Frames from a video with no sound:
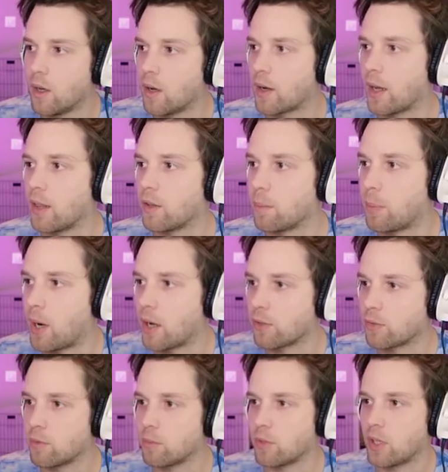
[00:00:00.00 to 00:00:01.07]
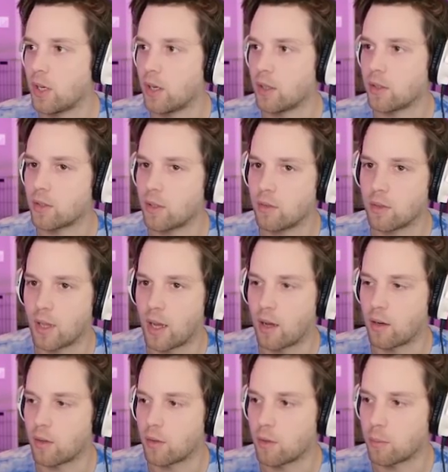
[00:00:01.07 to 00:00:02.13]
Okay, the boss room's here. Let's go
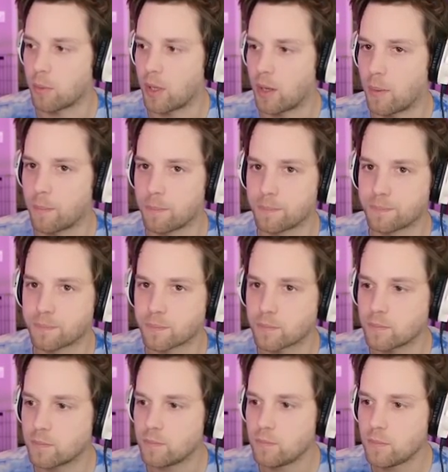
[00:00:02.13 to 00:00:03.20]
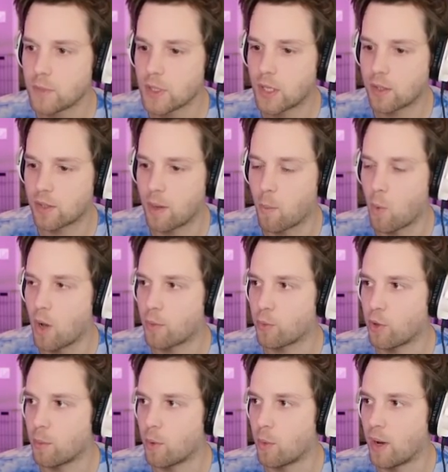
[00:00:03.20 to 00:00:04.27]
down a little bit. Because I'm one
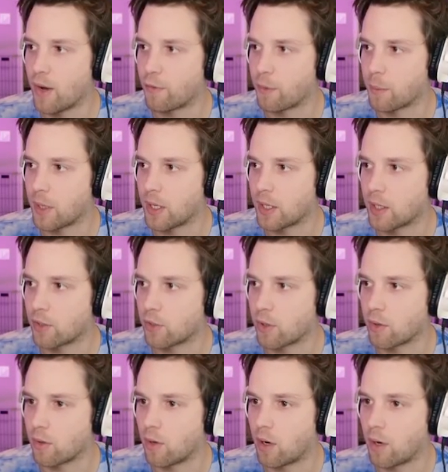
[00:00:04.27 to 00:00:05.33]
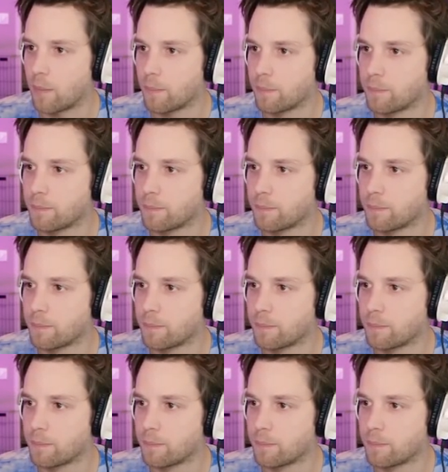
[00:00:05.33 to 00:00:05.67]
room away from getting an Eternal Heart.